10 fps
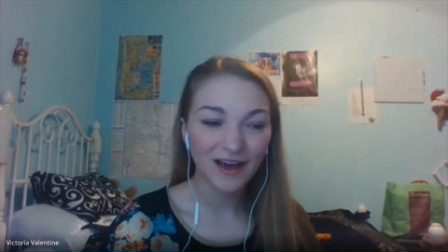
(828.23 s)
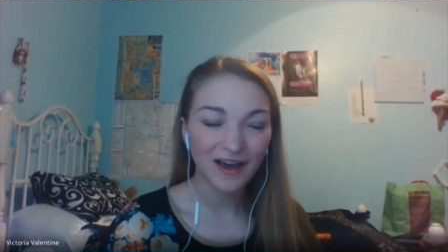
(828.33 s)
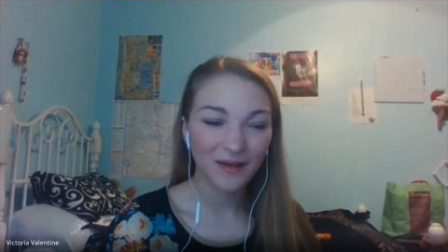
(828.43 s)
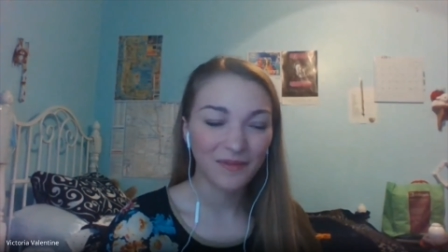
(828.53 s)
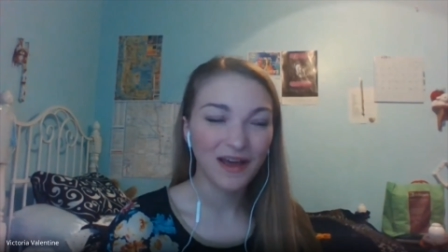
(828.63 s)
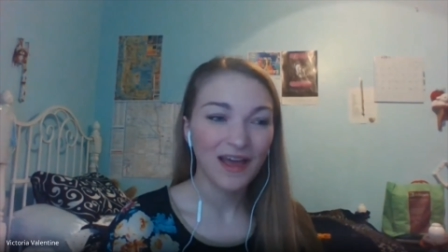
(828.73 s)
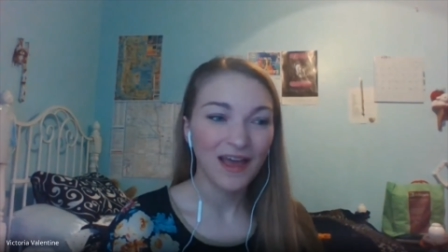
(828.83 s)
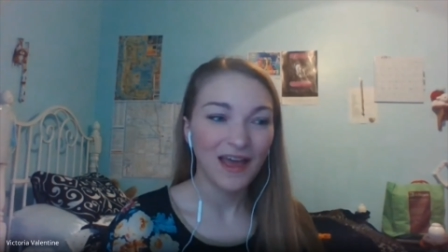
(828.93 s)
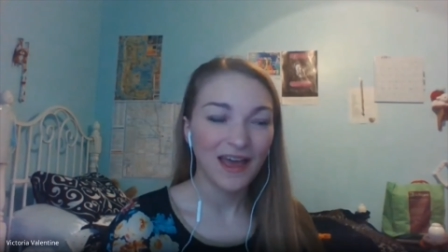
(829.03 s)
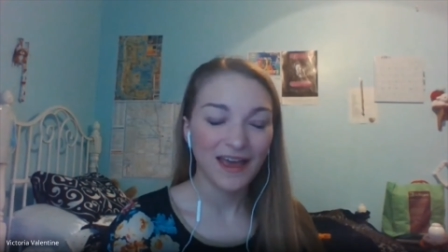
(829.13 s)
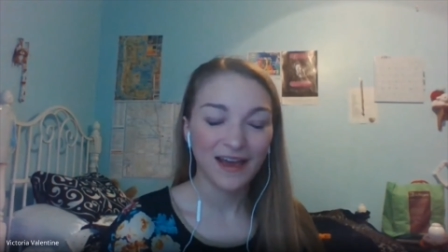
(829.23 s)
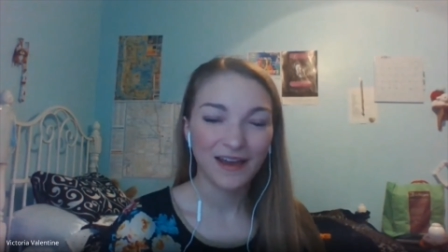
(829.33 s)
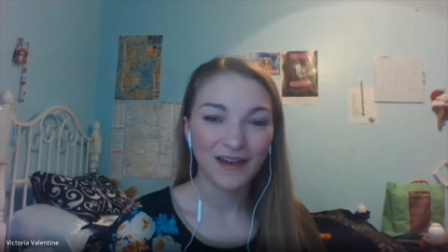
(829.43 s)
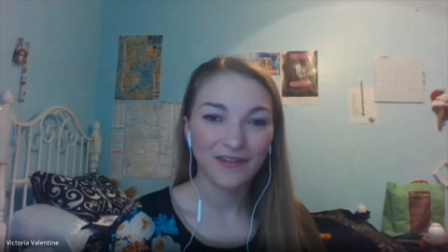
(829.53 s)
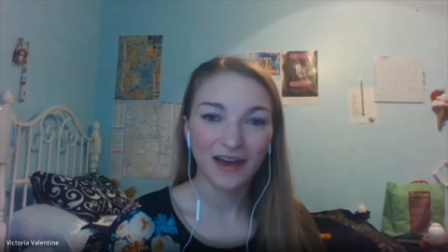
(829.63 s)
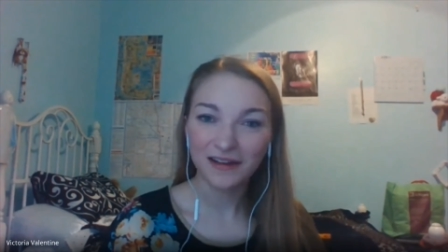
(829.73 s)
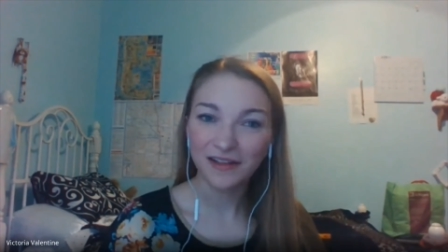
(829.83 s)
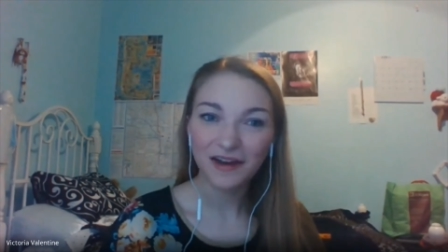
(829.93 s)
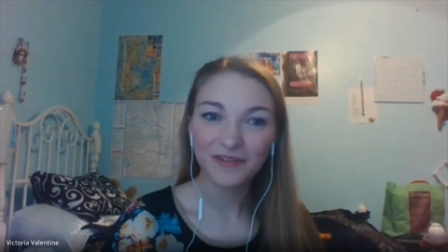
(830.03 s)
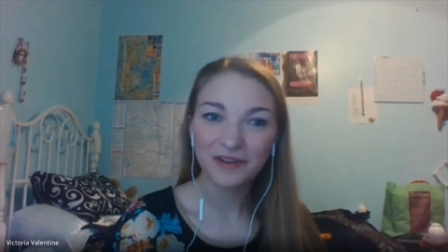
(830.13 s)
Um, and I've gotten a
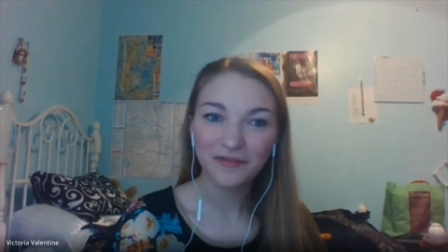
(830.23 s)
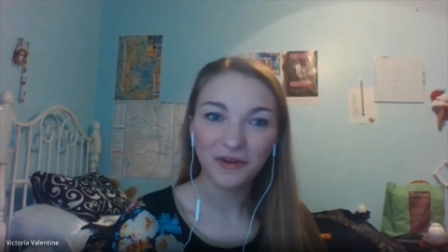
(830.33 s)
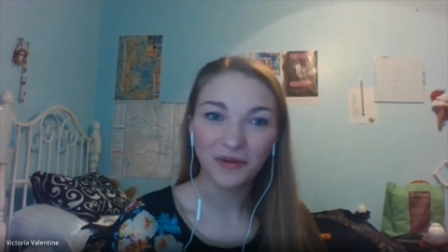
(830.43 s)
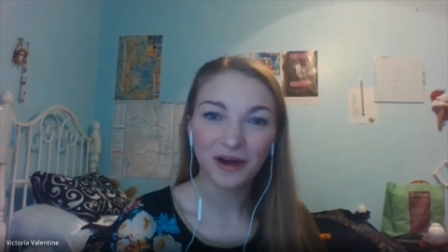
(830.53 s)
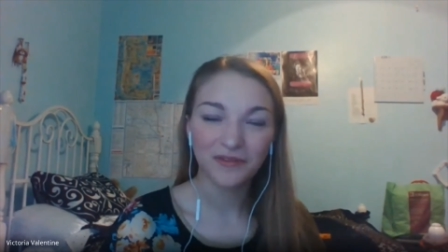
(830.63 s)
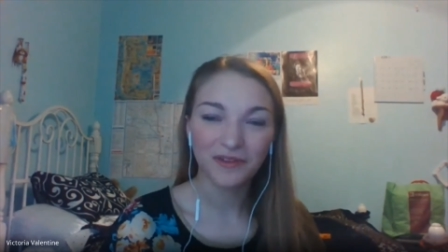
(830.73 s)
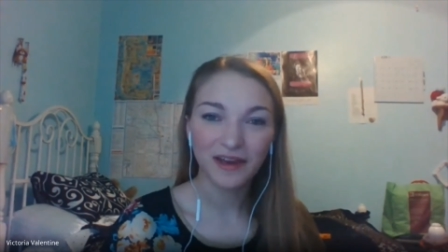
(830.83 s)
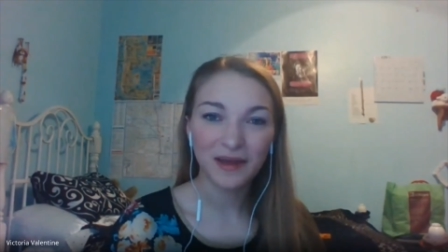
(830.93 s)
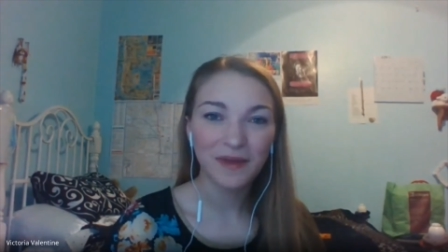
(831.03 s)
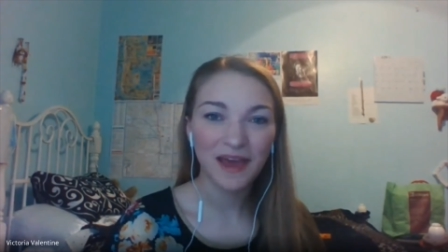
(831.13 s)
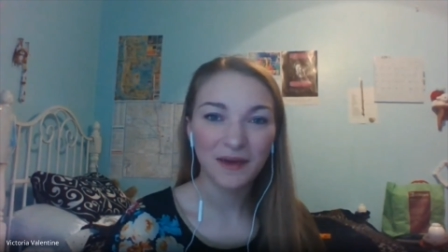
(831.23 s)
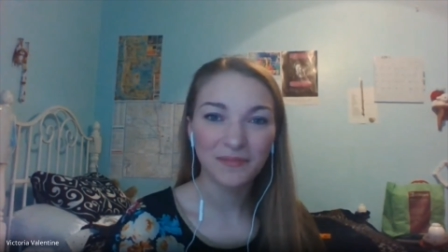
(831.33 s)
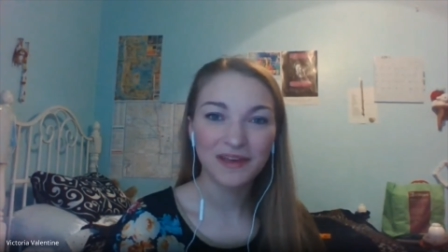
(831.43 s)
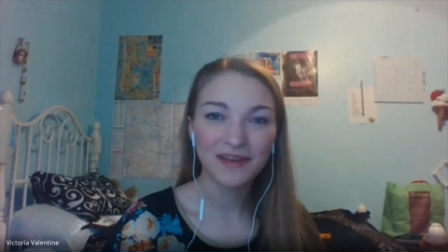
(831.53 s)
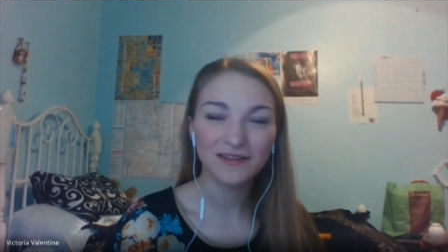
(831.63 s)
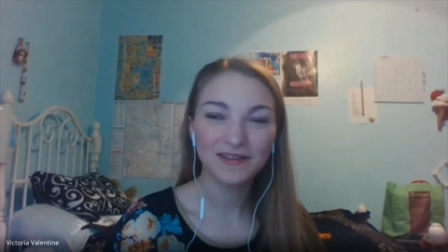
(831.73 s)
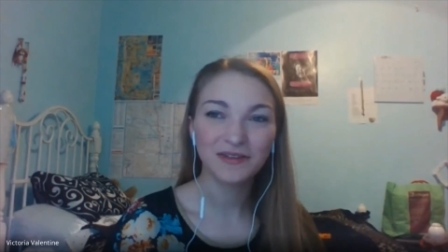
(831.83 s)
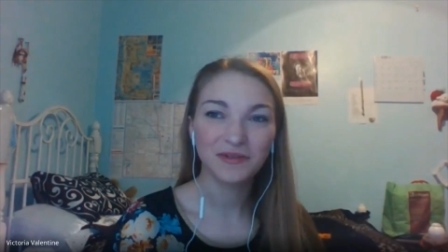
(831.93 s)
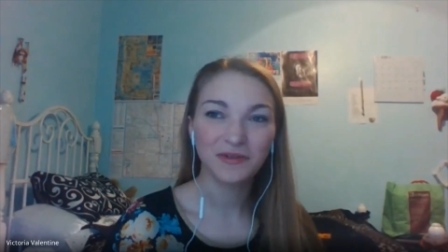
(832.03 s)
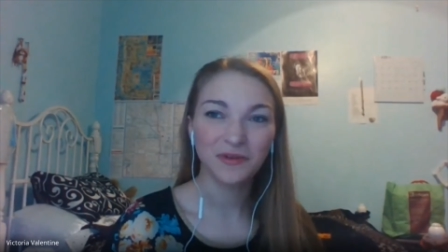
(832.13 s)
lot of info out of it. I'm happy
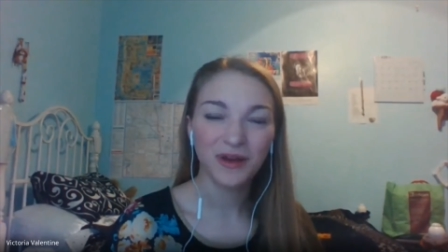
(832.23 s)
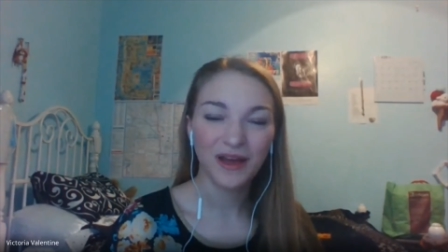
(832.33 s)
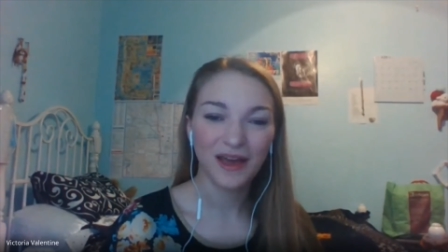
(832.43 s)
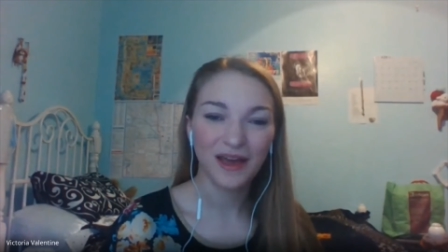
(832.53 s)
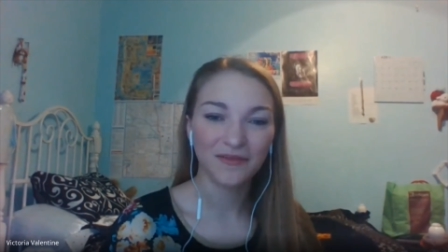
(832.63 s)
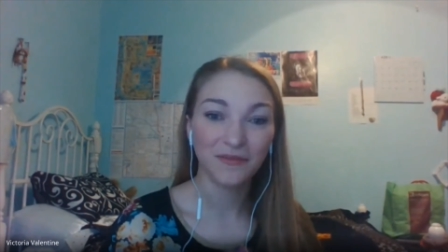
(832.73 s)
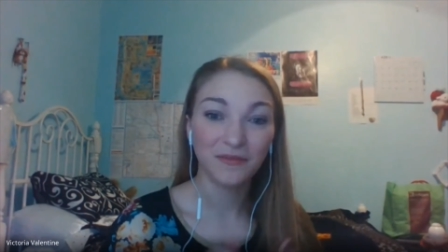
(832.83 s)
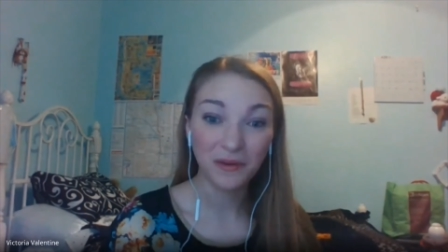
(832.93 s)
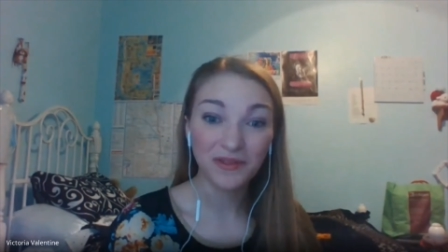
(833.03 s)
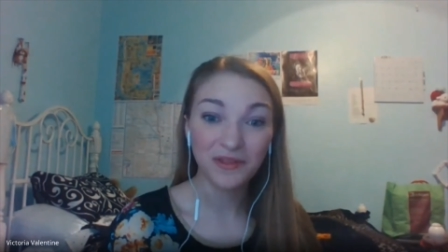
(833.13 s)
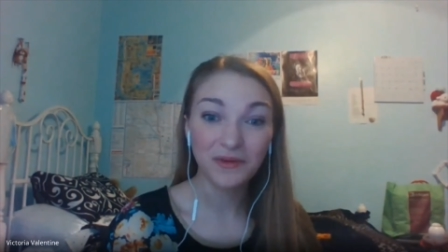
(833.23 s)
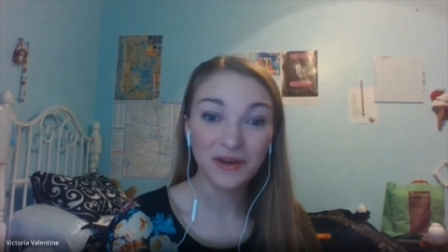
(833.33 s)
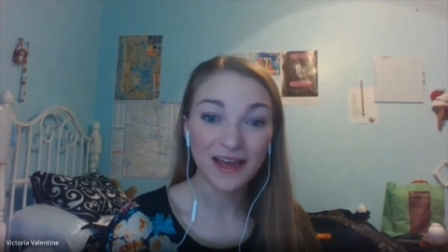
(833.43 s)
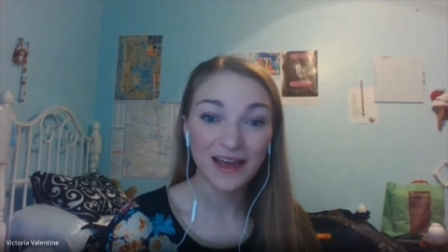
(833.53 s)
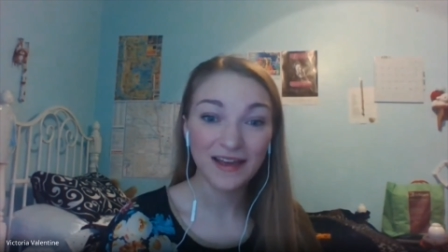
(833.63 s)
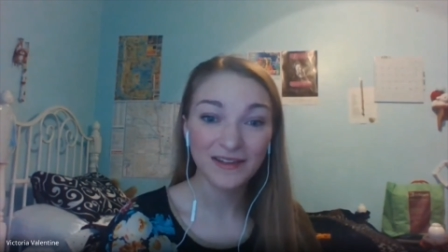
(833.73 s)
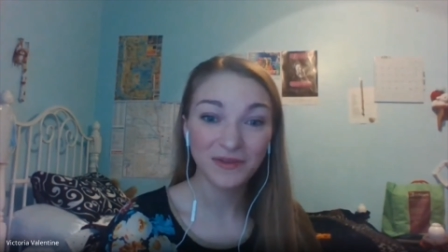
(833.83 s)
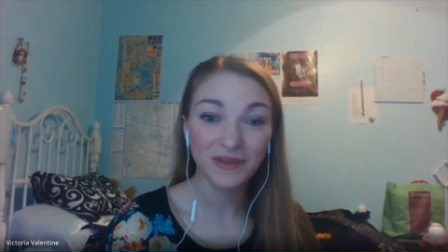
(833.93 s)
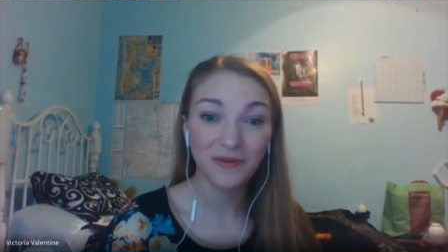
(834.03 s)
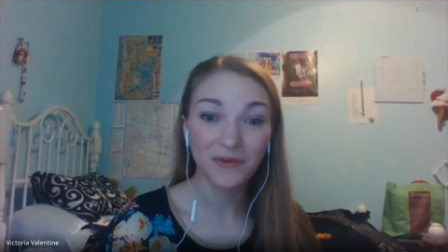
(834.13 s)
to have met with you today
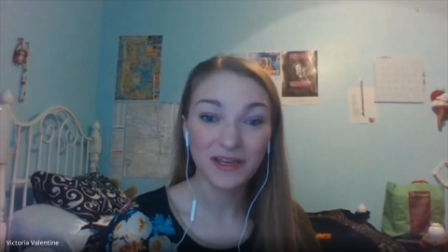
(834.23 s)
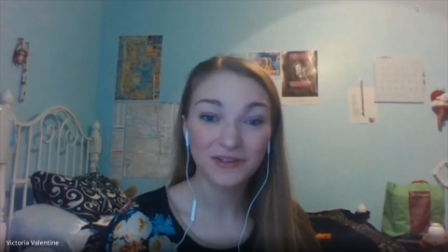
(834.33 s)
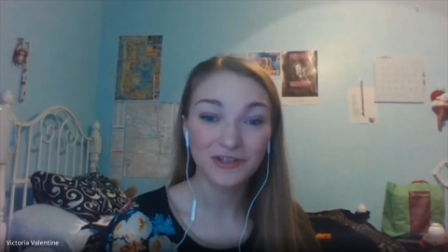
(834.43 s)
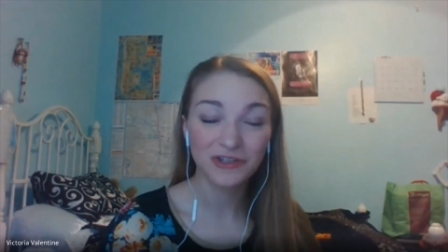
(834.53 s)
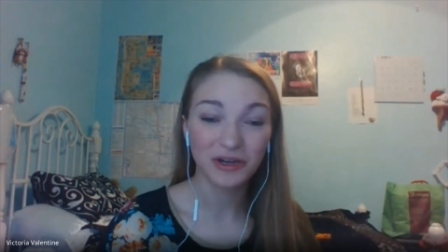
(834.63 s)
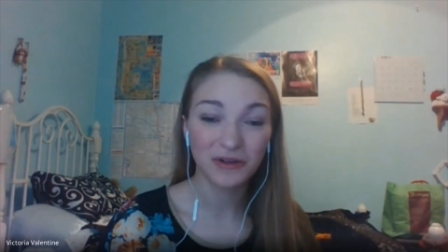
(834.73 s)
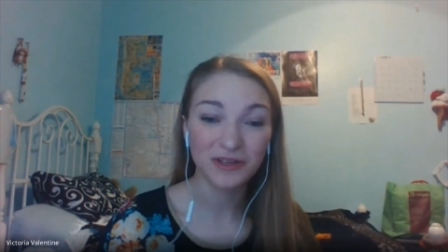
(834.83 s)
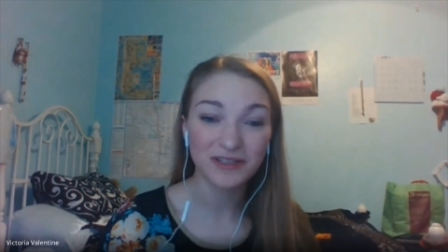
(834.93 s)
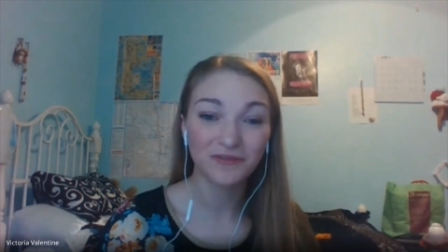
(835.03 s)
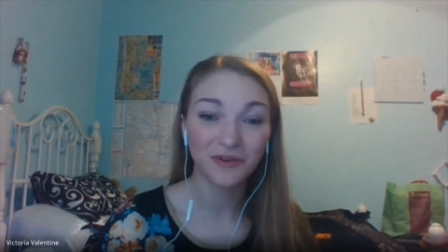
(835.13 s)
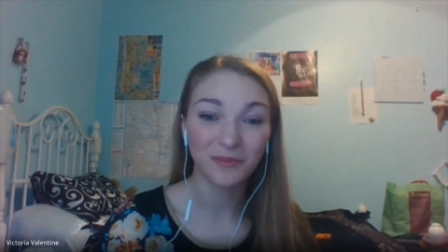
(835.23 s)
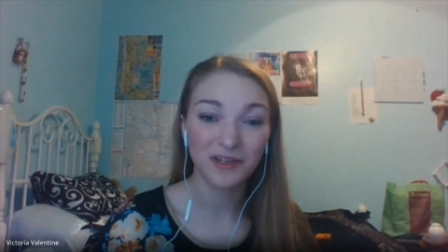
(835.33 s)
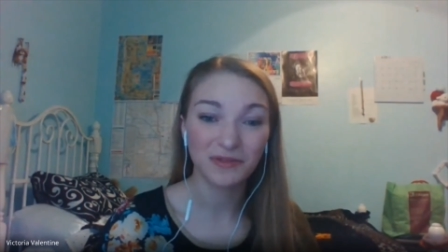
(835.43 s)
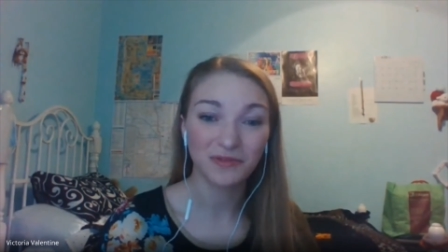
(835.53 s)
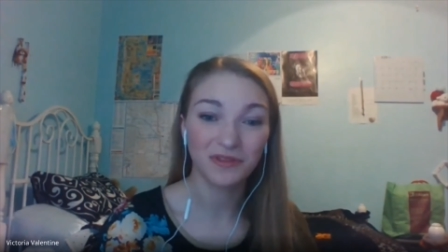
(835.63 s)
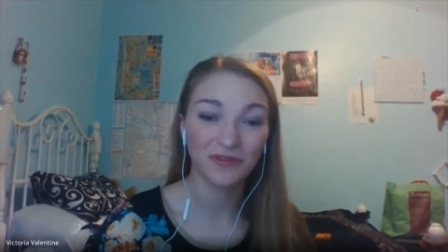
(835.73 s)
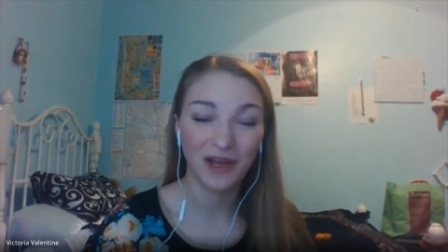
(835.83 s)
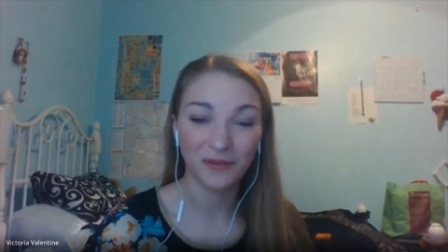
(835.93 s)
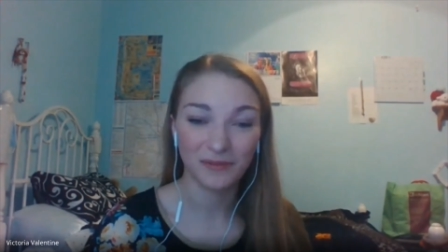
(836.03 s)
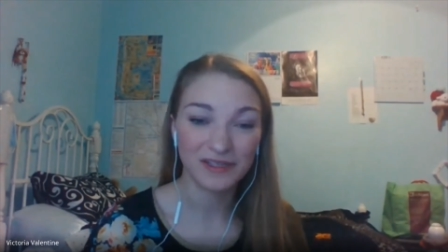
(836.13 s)
so that we can share this information with the
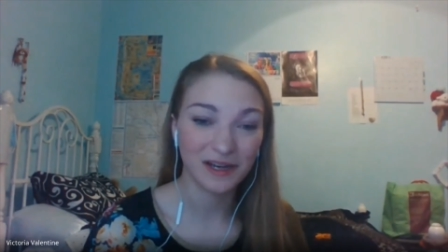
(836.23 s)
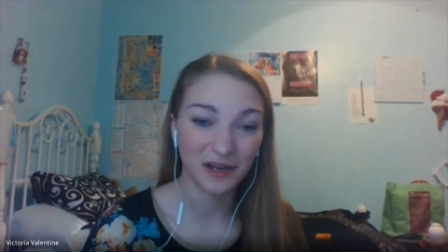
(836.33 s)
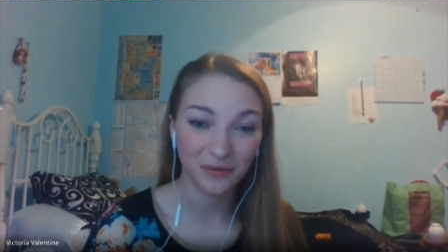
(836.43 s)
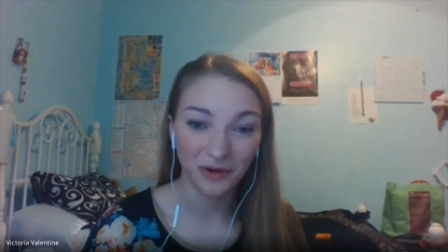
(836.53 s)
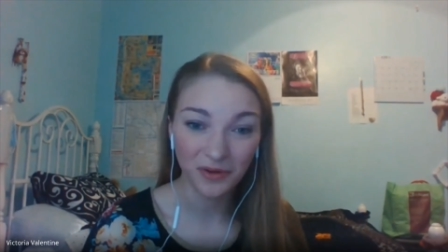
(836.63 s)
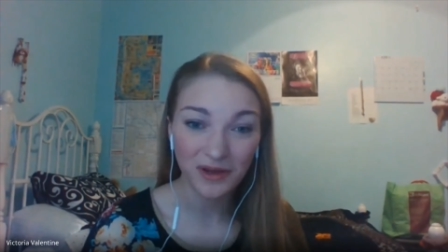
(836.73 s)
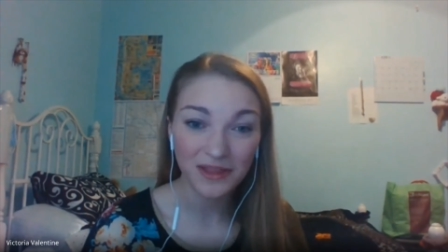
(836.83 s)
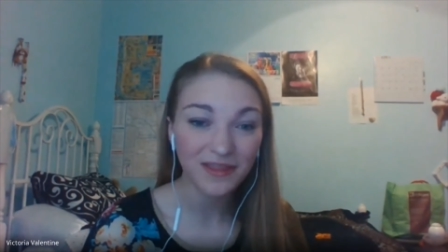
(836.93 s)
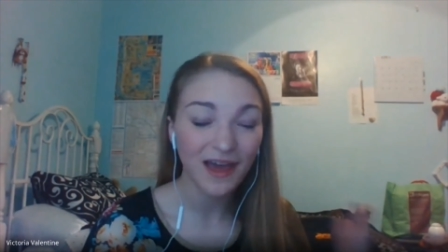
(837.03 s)
families that I work with.